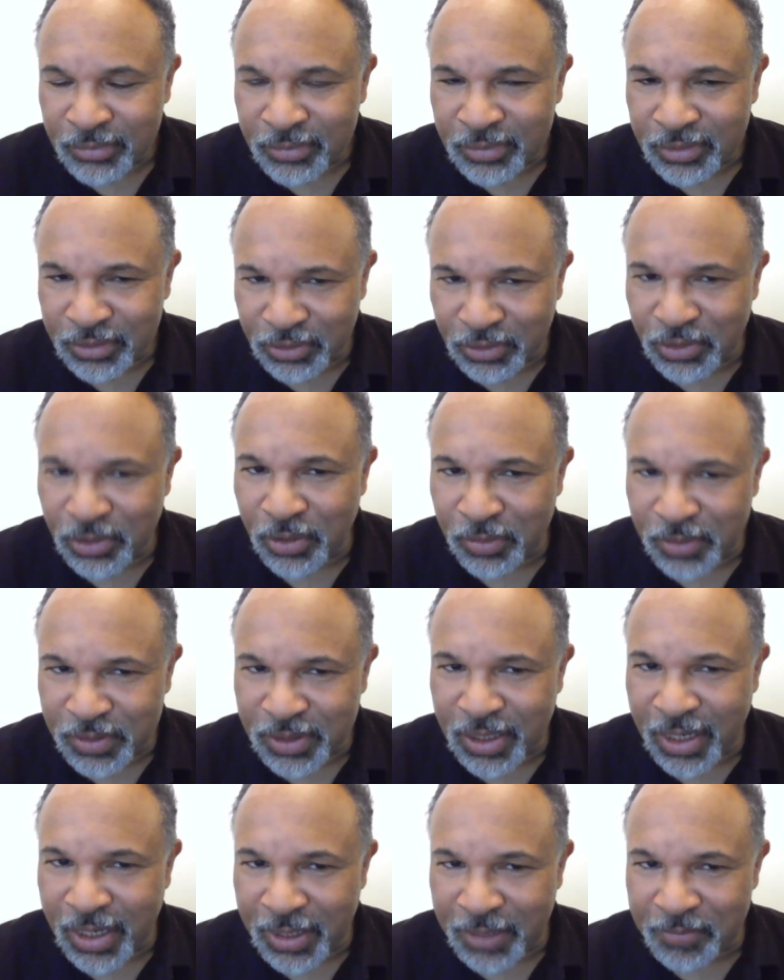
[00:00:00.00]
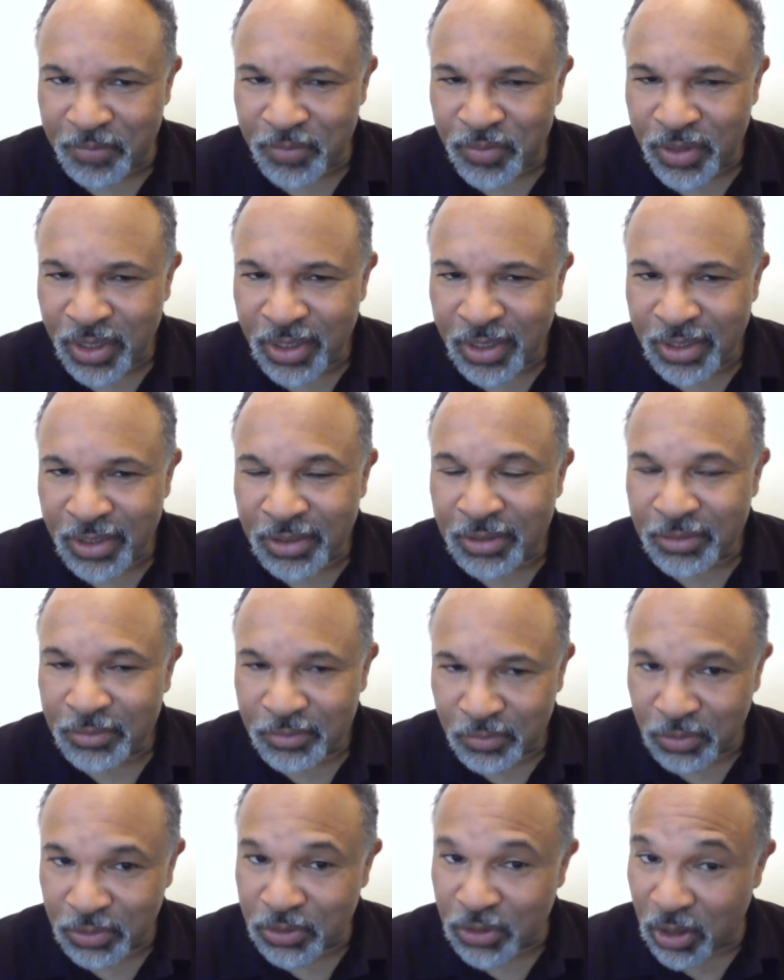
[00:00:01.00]
You know what I'm saying?
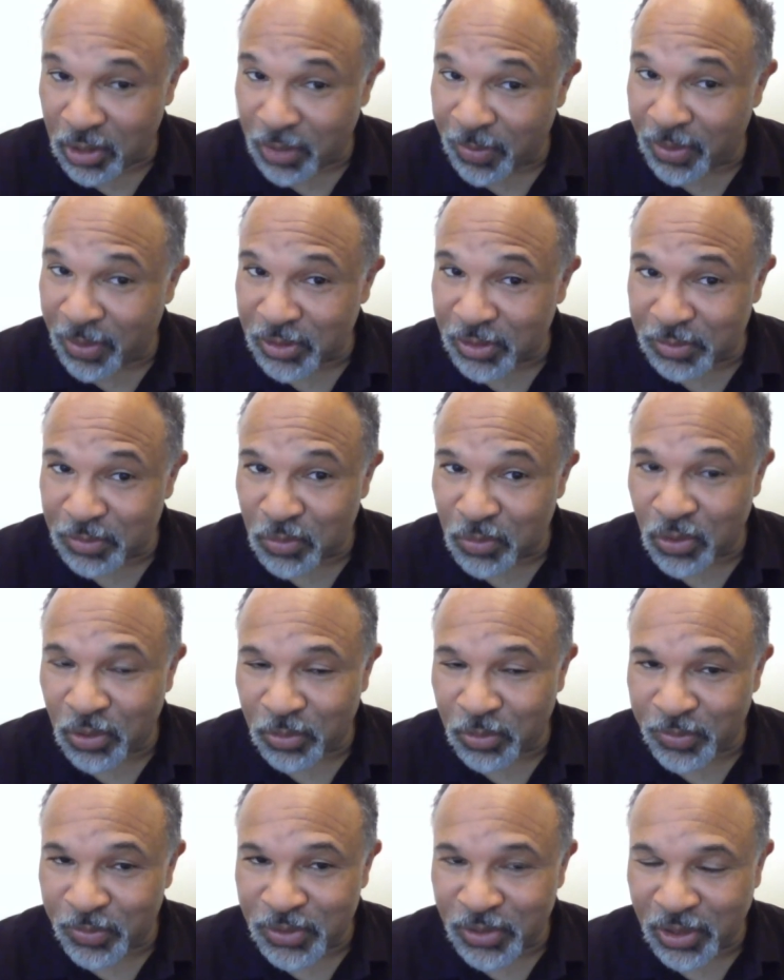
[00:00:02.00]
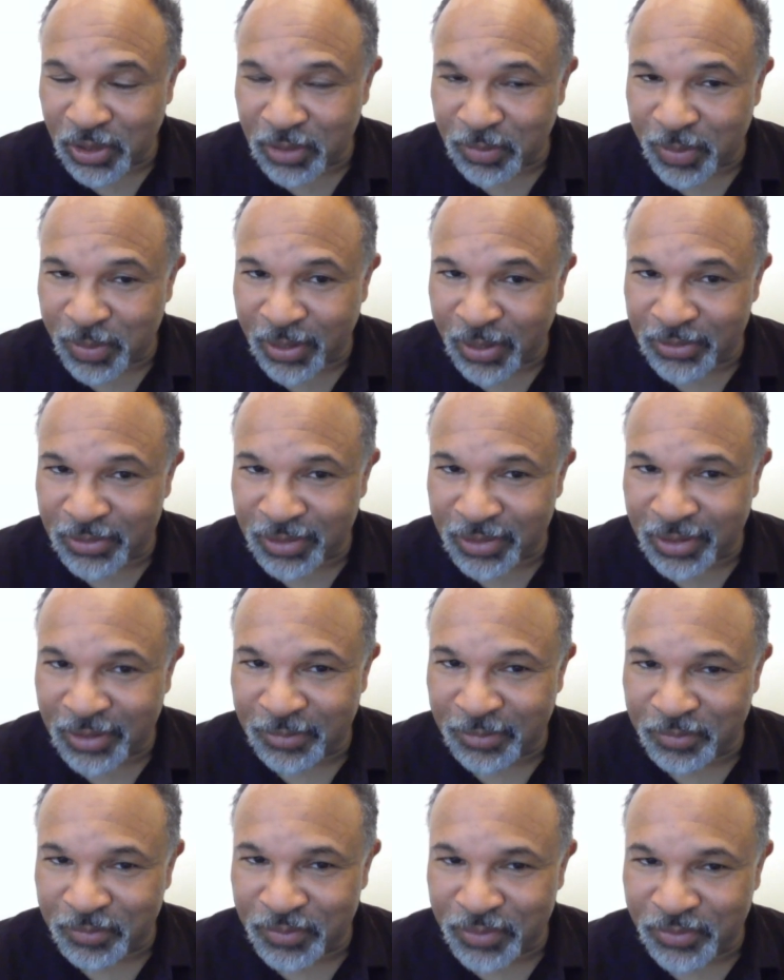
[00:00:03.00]
We'll talk about this more when we talk about
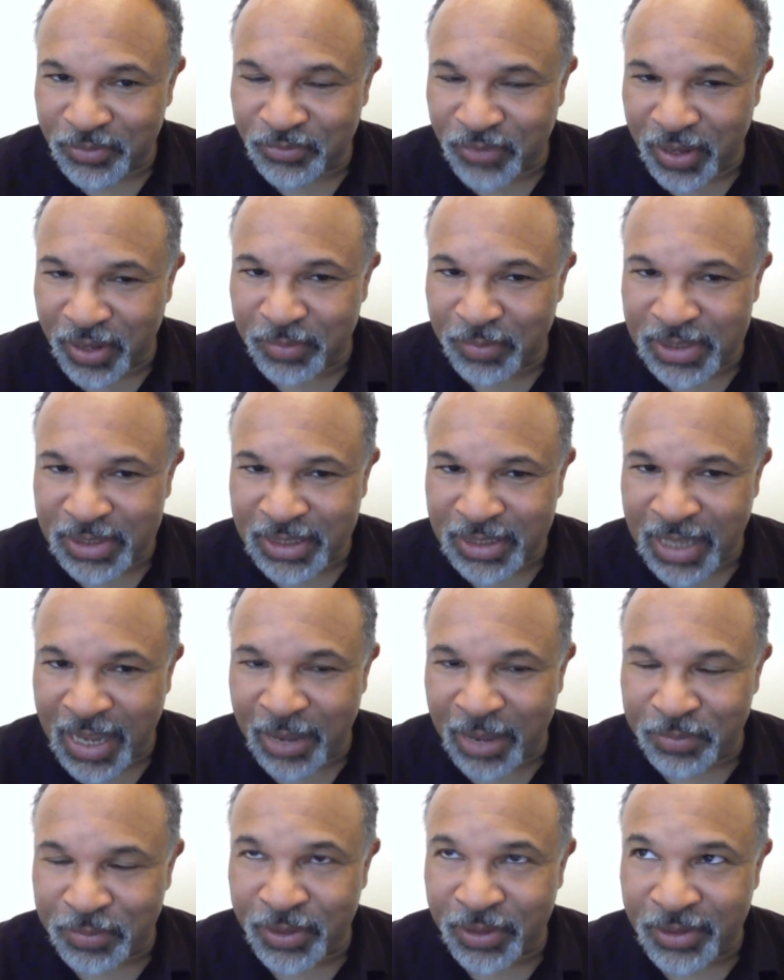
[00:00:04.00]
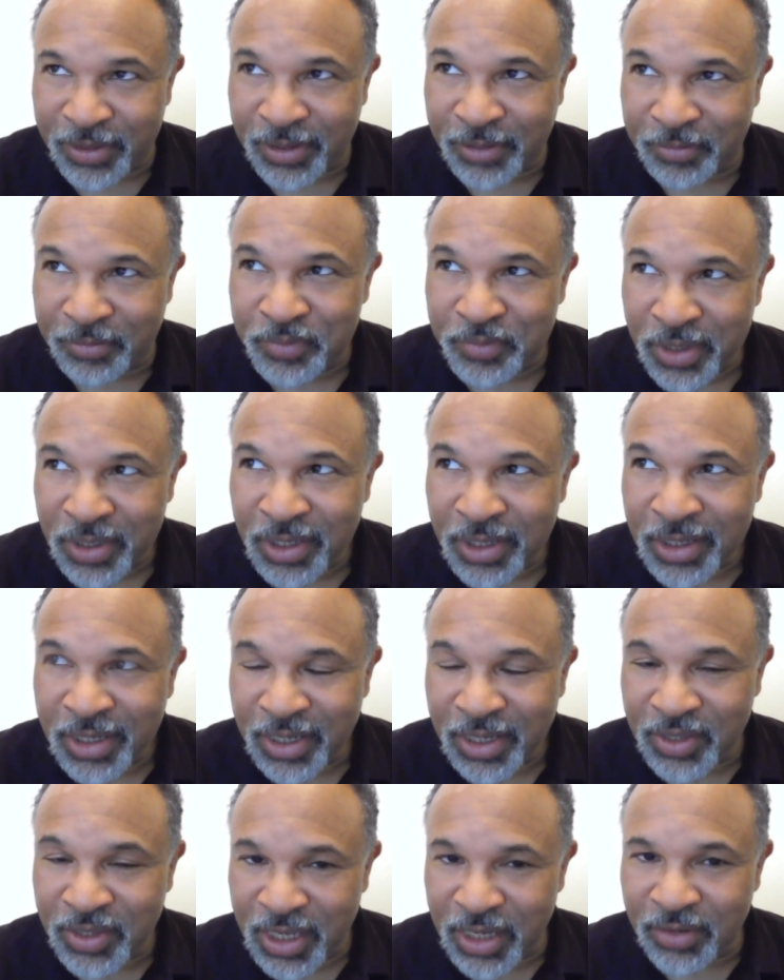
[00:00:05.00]
the famous slap in
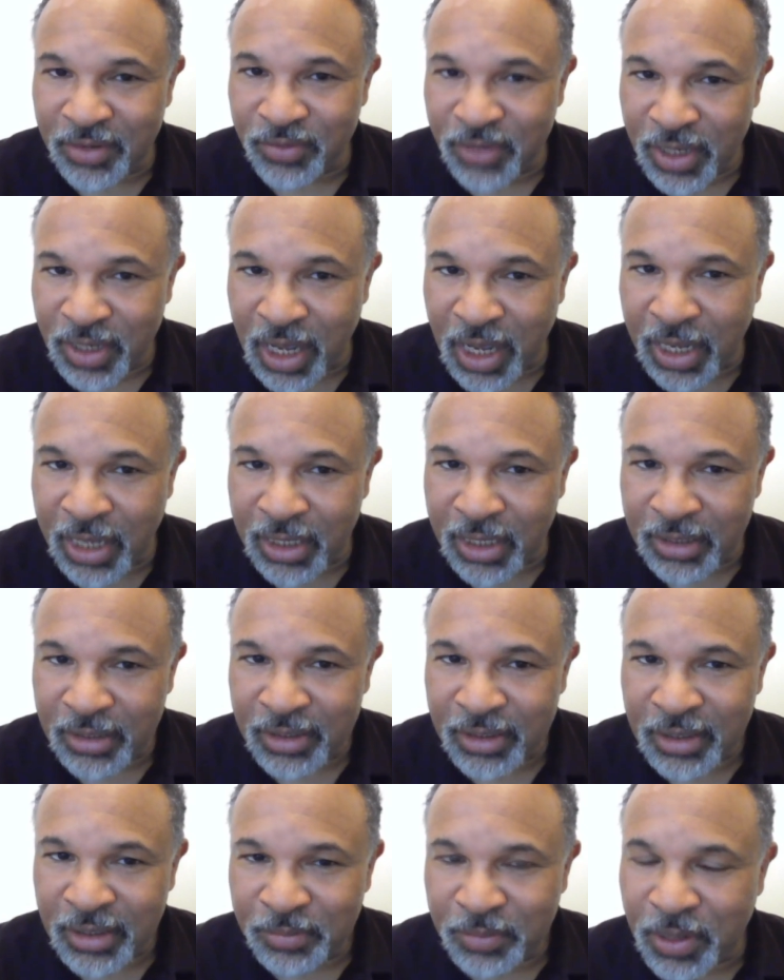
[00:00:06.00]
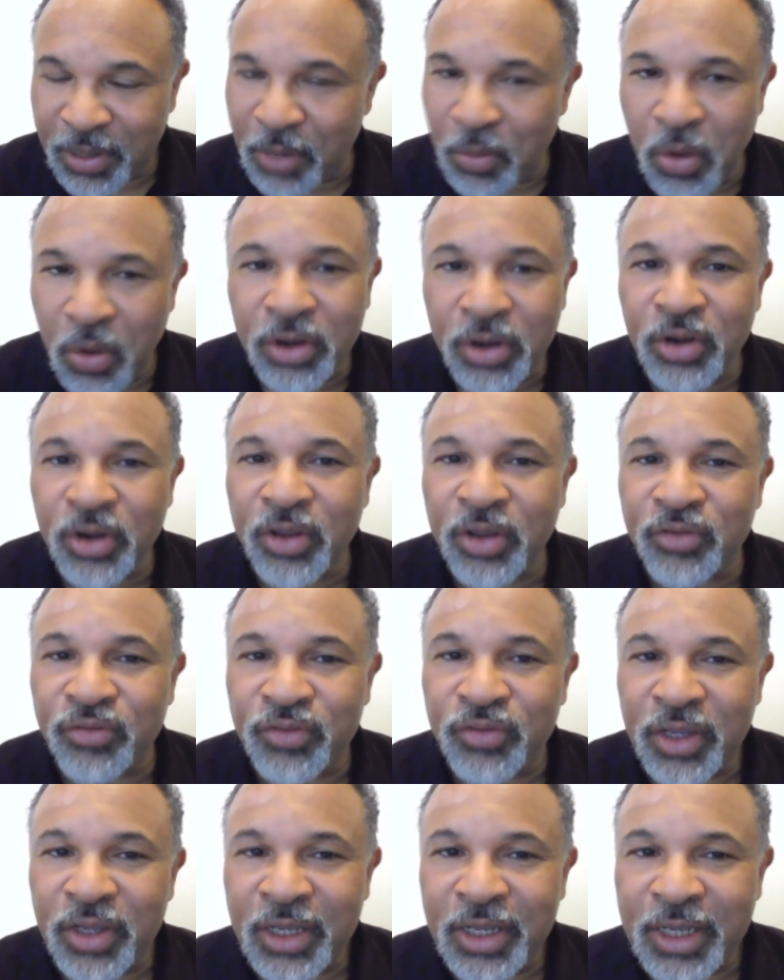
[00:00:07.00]
the Heat of the Night. But I wonder if
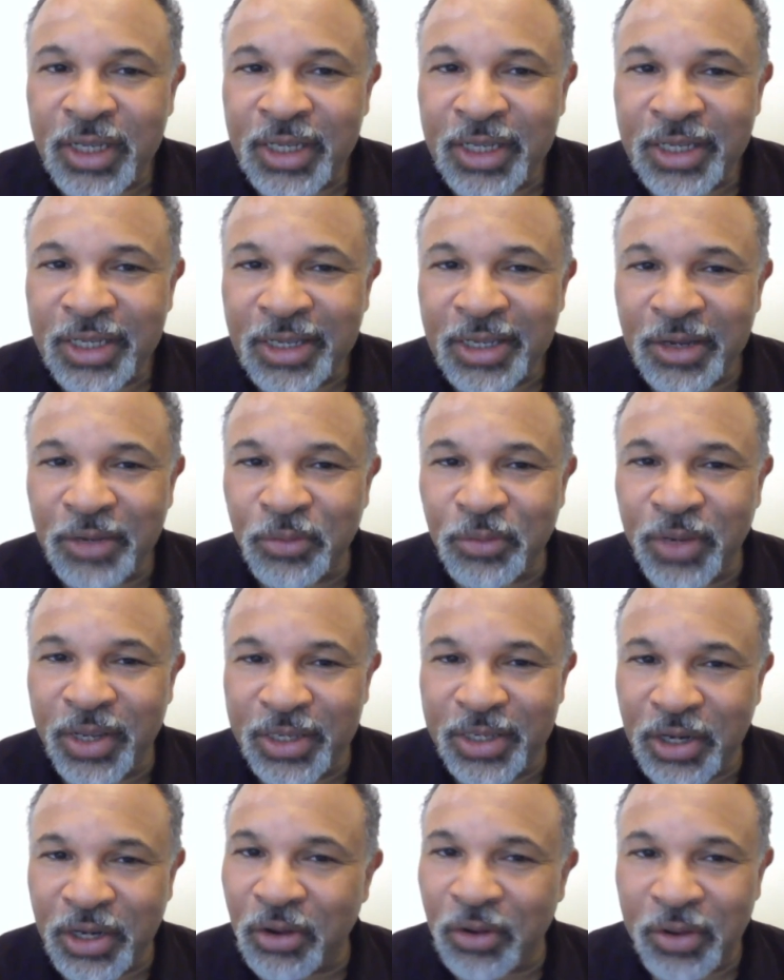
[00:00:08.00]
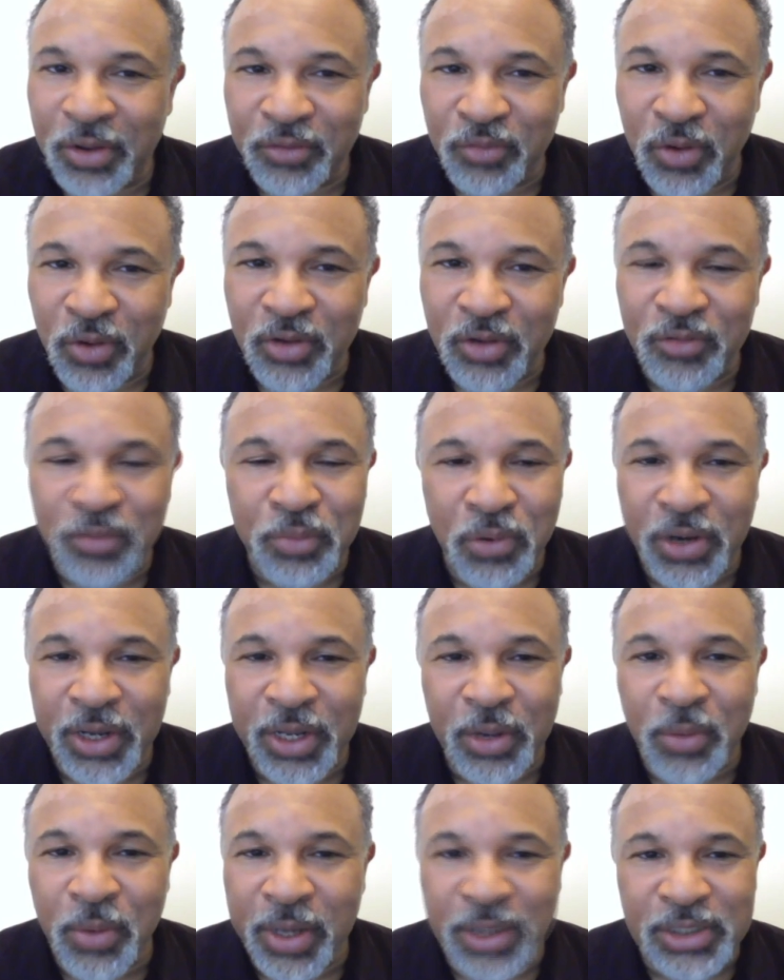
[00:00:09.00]
Poitier
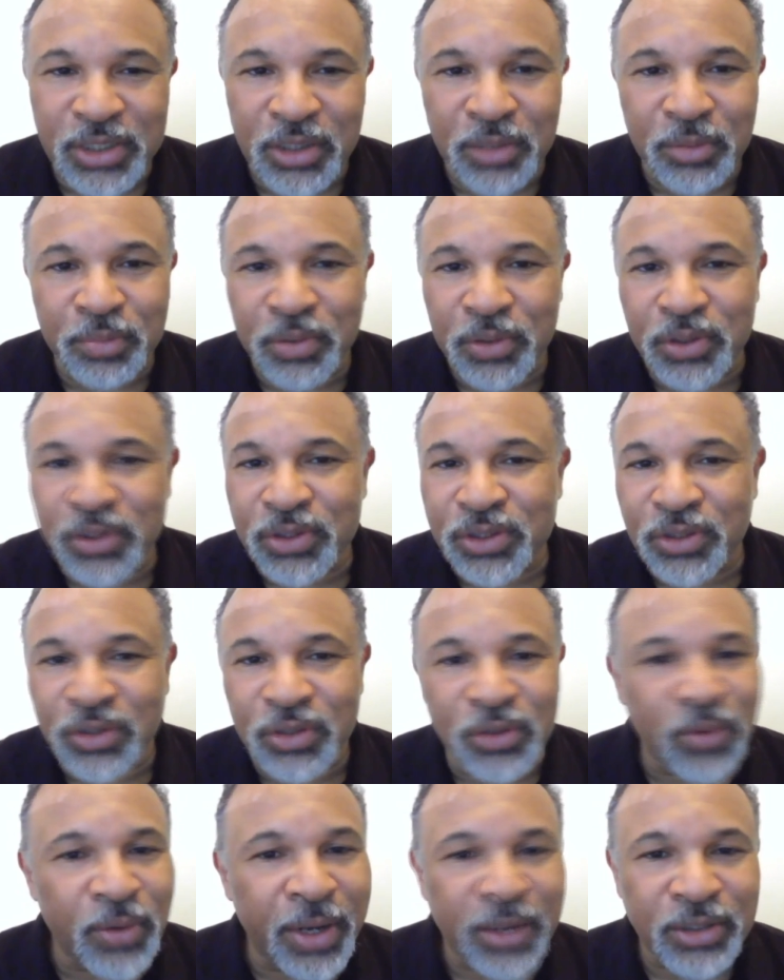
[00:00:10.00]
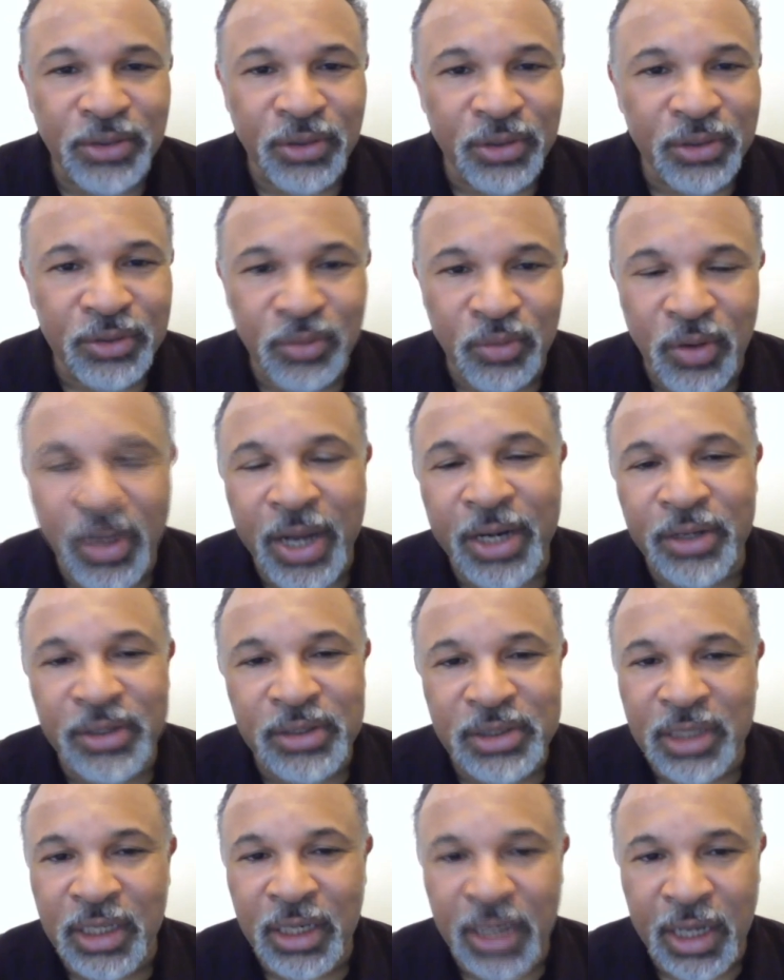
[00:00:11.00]
went to the producer, the director, or the writer and
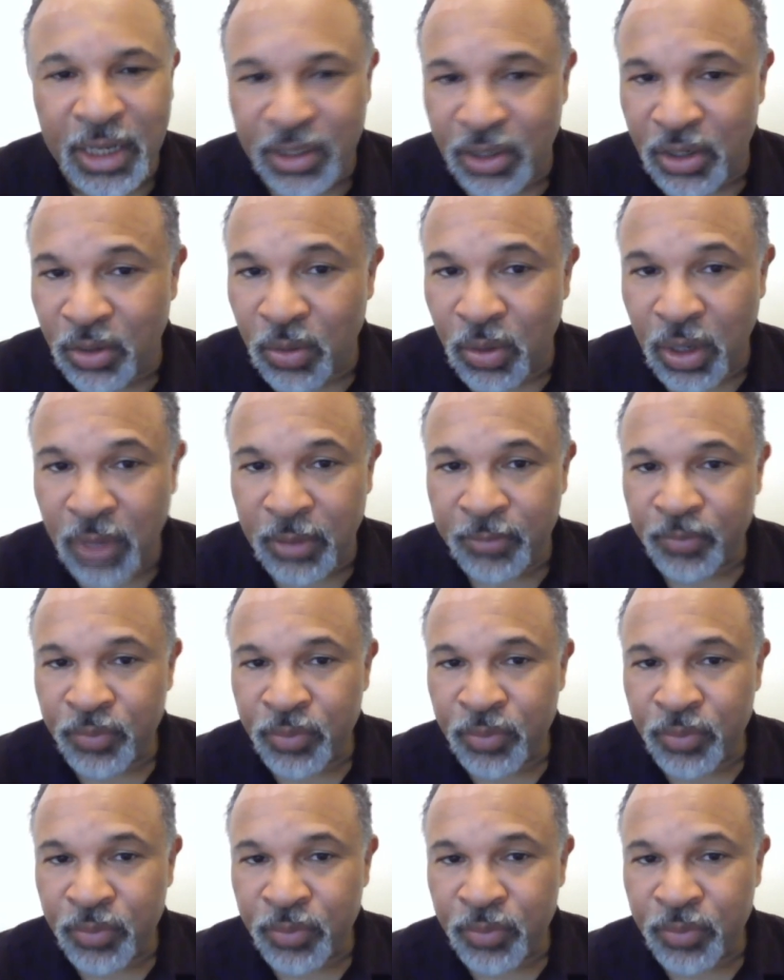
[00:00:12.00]
said, "Hey, you know what?